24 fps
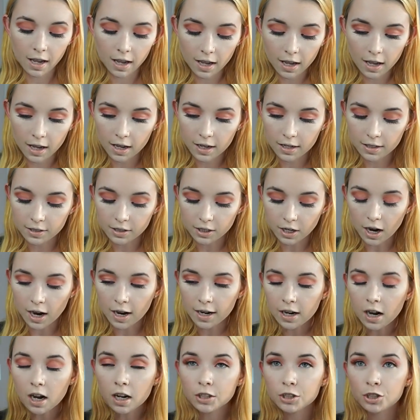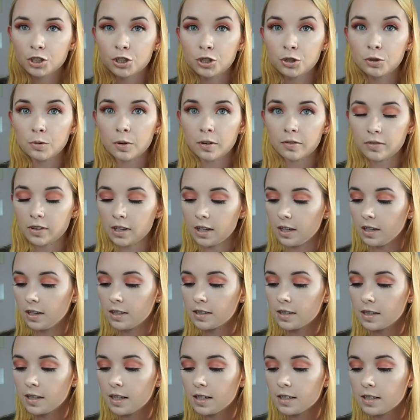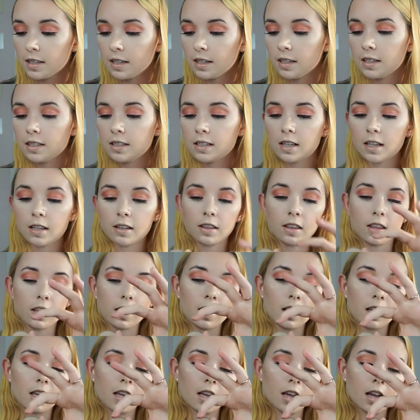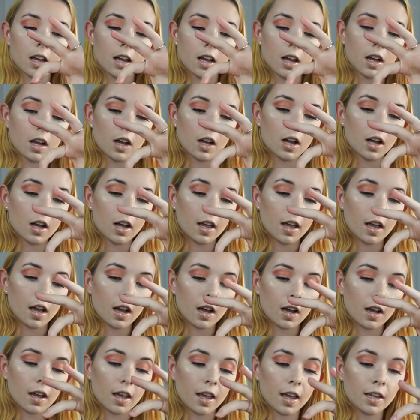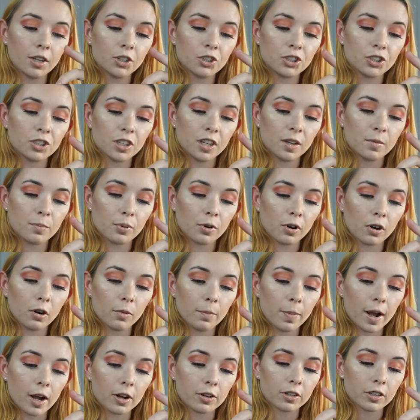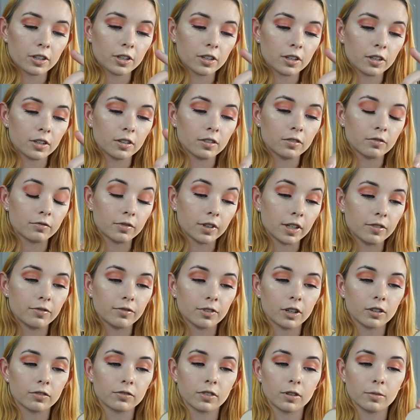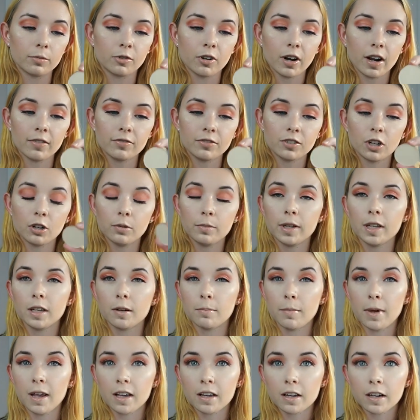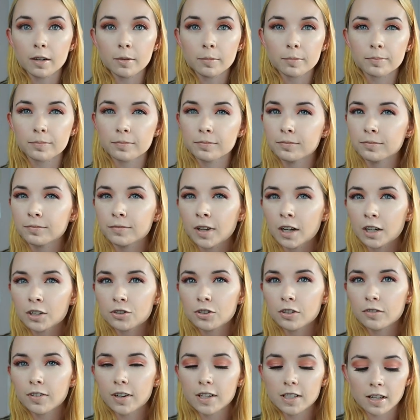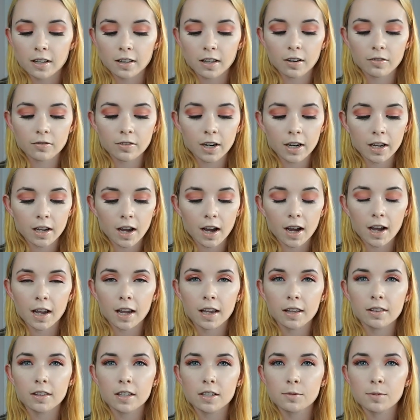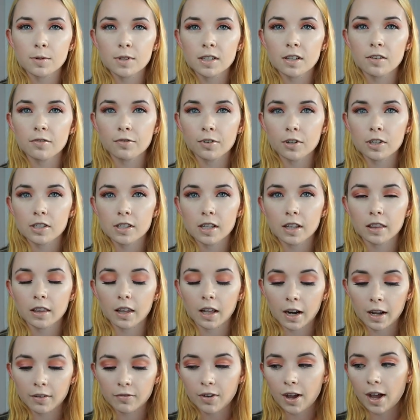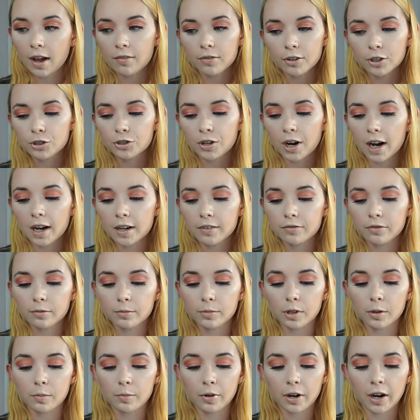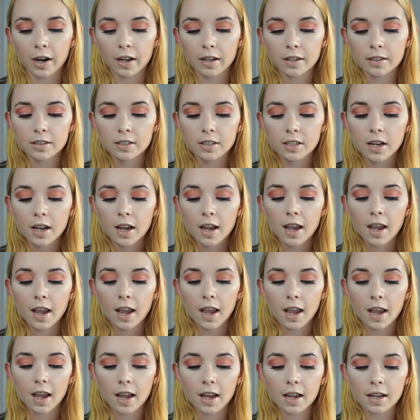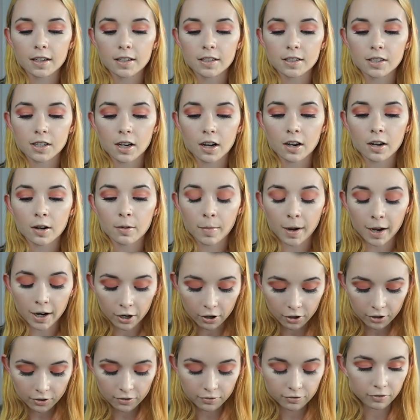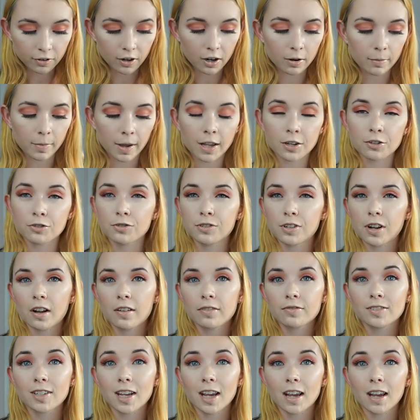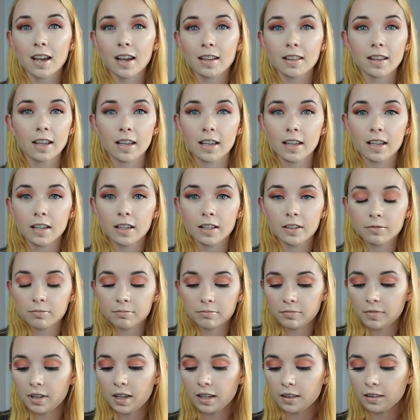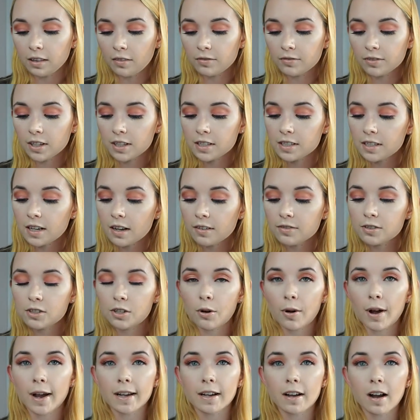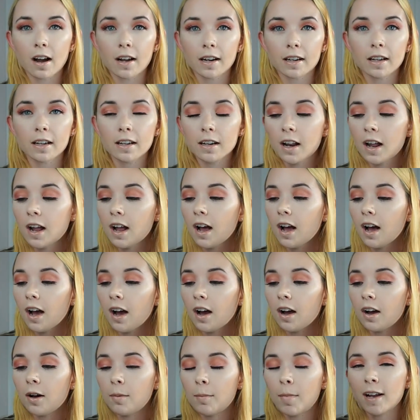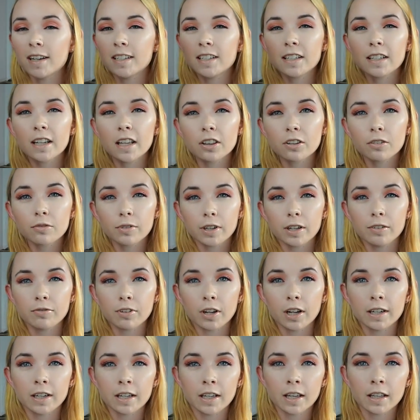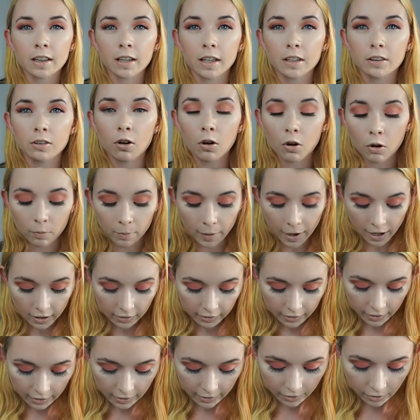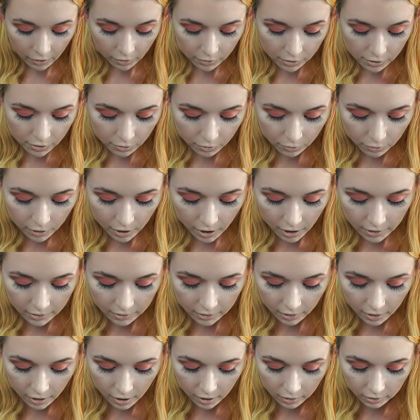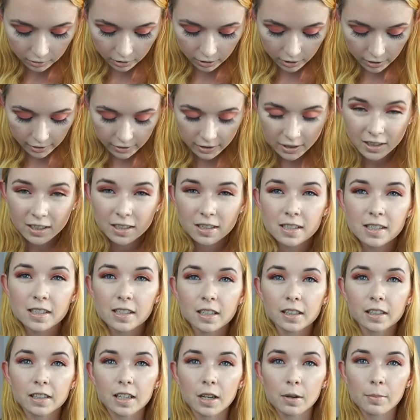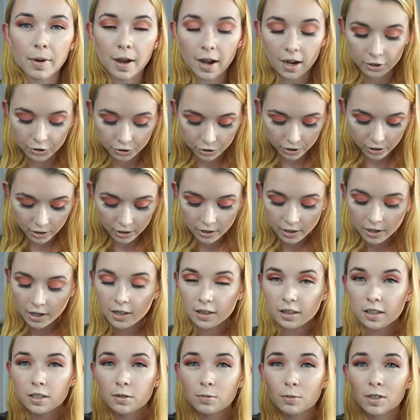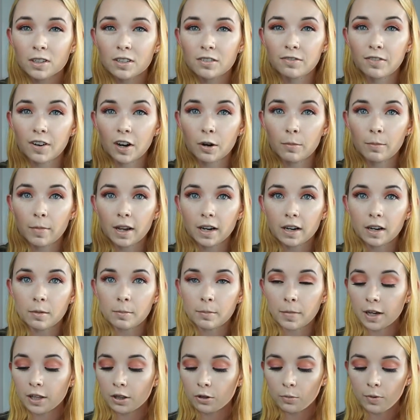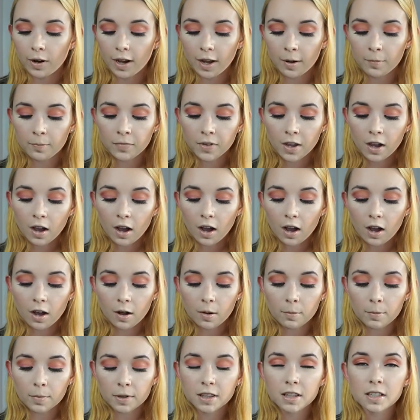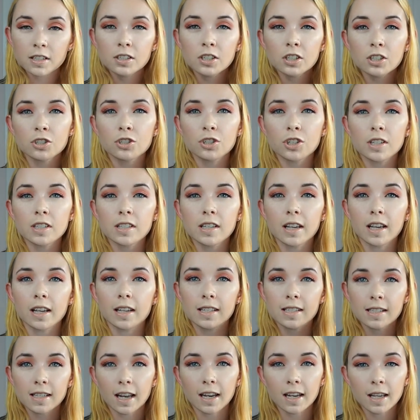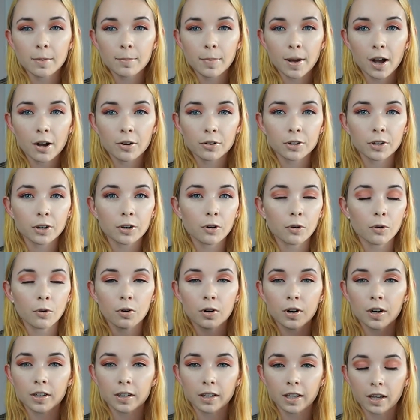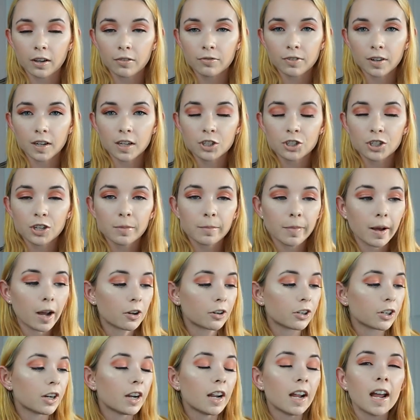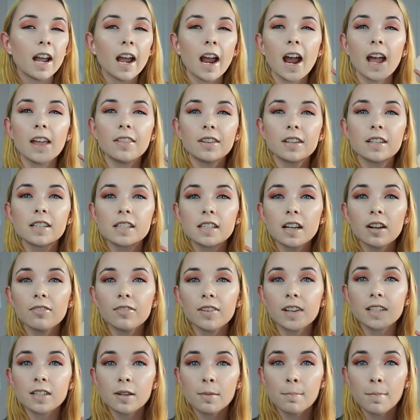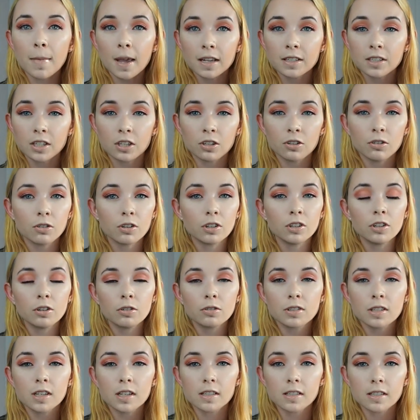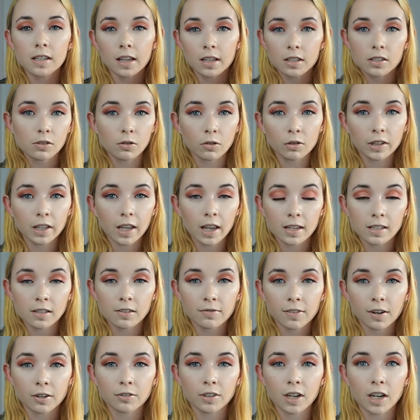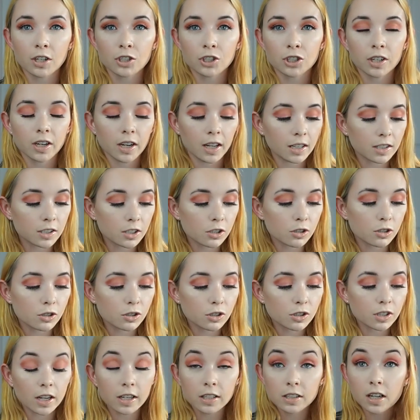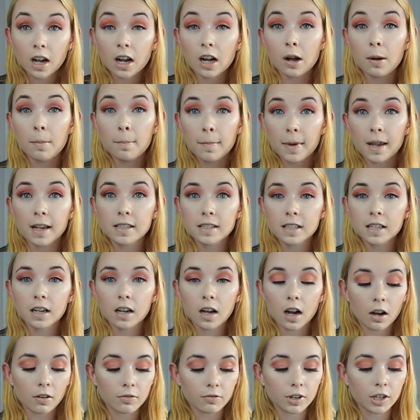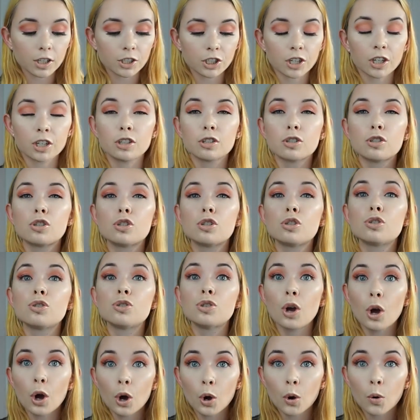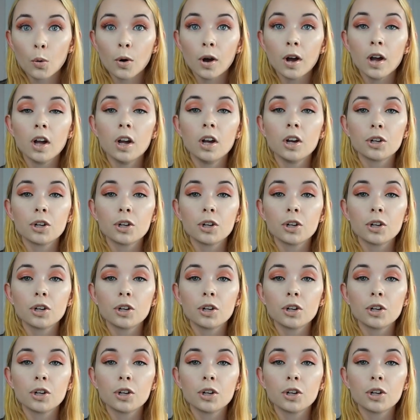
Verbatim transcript: and I got two of these. This is the uh, HD Pro Powder Refill from Graftobian Makeup not sure if I said that right. I This was the first thing that I've ever tried from their brand. And um, I heard from Andrew's off day that he he loved this stuff, so I got it. Um, I did get the refill. I didn't get like the whole palette. I also got the color, I think it's Cleopatra. This one's Fair Maiden, by the way. Um, but this is just like a setting powder or like a finishing powder. And this stuff is amazing. You could use this like solely as a foundation. It's It's got amazing coverage. It is so